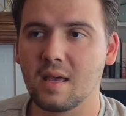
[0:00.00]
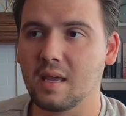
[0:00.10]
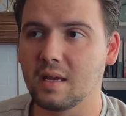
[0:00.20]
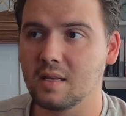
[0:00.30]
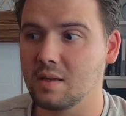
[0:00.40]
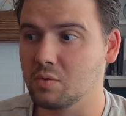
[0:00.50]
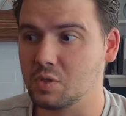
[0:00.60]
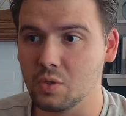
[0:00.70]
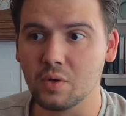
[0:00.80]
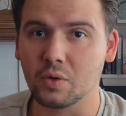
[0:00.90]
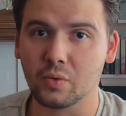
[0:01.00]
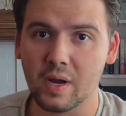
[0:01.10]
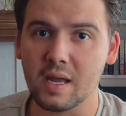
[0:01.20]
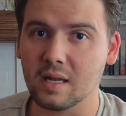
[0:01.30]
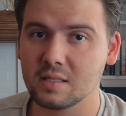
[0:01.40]
and it was doing
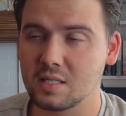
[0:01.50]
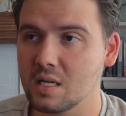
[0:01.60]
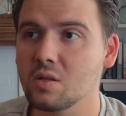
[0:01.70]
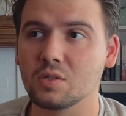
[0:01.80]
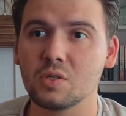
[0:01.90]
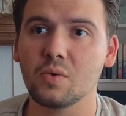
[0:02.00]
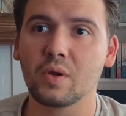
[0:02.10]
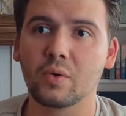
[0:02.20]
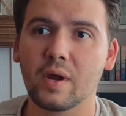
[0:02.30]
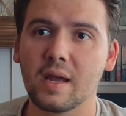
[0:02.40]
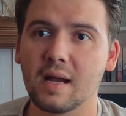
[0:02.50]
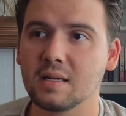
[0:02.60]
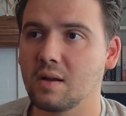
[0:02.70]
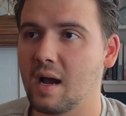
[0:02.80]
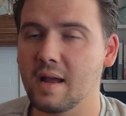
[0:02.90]
great. It still is doing great.
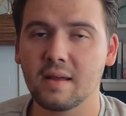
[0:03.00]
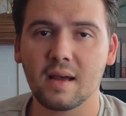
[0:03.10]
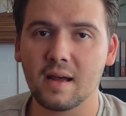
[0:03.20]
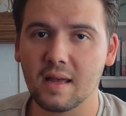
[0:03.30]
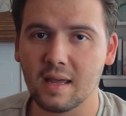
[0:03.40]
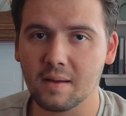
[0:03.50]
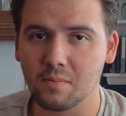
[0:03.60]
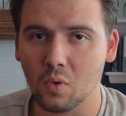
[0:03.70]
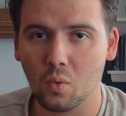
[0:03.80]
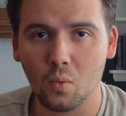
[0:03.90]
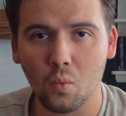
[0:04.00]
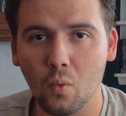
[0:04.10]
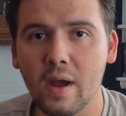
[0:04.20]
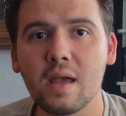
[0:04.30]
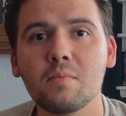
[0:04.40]
I am
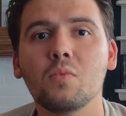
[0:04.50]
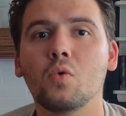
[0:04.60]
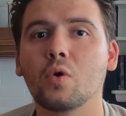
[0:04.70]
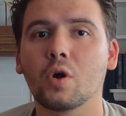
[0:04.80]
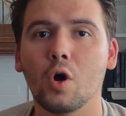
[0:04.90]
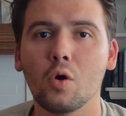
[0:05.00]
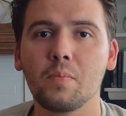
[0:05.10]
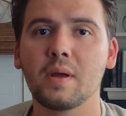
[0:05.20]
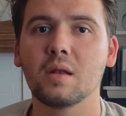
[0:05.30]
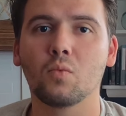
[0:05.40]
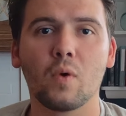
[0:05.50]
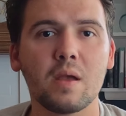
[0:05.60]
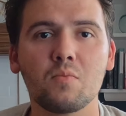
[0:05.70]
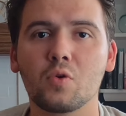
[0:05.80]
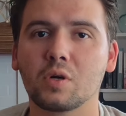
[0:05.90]
way more open,
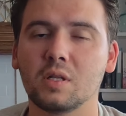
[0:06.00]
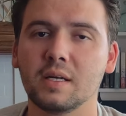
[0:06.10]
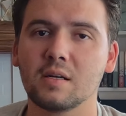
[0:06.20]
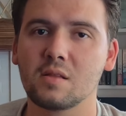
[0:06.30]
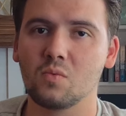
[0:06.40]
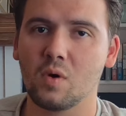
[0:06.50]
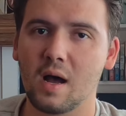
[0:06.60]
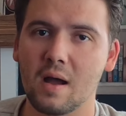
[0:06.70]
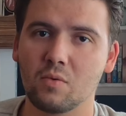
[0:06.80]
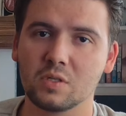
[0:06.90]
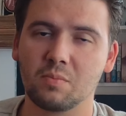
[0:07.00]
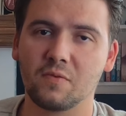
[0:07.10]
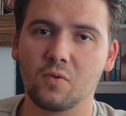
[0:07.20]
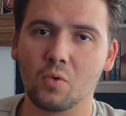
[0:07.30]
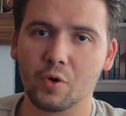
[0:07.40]
way more clear than what I was
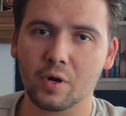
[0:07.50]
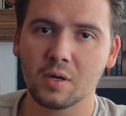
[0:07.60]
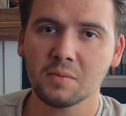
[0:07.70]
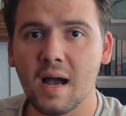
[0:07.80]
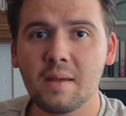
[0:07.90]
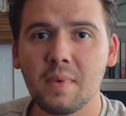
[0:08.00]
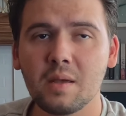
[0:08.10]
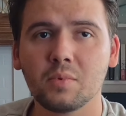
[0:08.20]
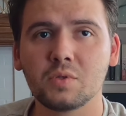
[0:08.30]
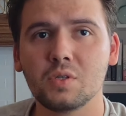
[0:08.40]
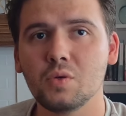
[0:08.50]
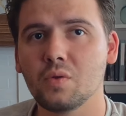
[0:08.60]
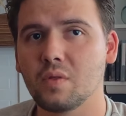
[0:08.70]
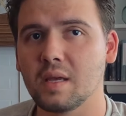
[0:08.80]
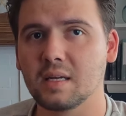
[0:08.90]
before. I am able to
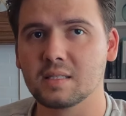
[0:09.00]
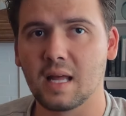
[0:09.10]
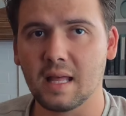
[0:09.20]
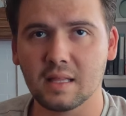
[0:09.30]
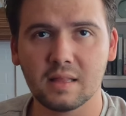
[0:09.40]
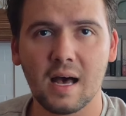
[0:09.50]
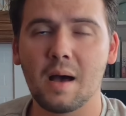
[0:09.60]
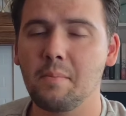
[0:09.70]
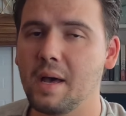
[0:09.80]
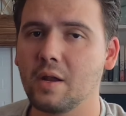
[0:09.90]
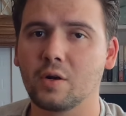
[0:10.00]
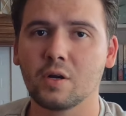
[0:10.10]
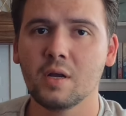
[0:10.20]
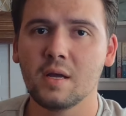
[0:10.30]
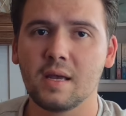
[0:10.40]
do things a lot
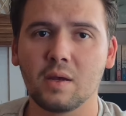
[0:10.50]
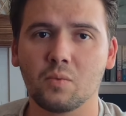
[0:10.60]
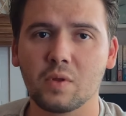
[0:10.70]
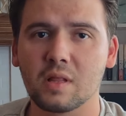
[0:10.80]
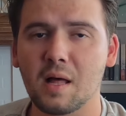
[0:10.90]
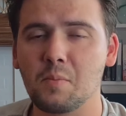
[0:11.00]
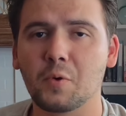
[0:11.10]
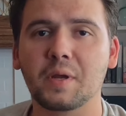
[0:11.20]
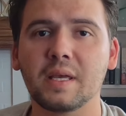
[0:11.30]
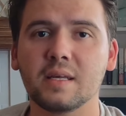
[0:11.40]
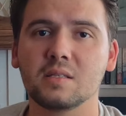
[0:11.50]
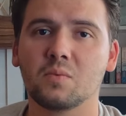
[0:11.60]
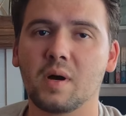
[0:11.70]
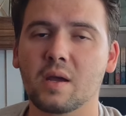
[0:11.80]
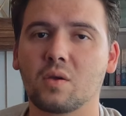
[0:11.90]
better and with a lot more ease
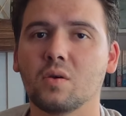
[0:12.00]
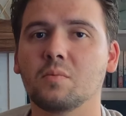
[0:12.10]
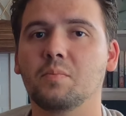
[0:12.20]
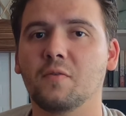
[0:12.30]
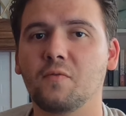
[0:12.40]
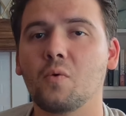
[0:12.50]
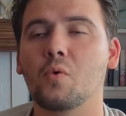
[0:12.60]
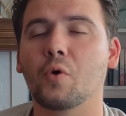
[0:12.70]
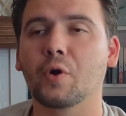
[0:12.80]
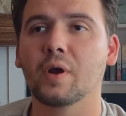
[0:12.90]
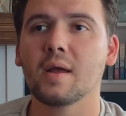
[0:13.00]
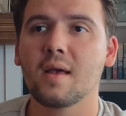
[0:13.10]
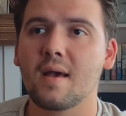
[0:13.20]
than what I could before.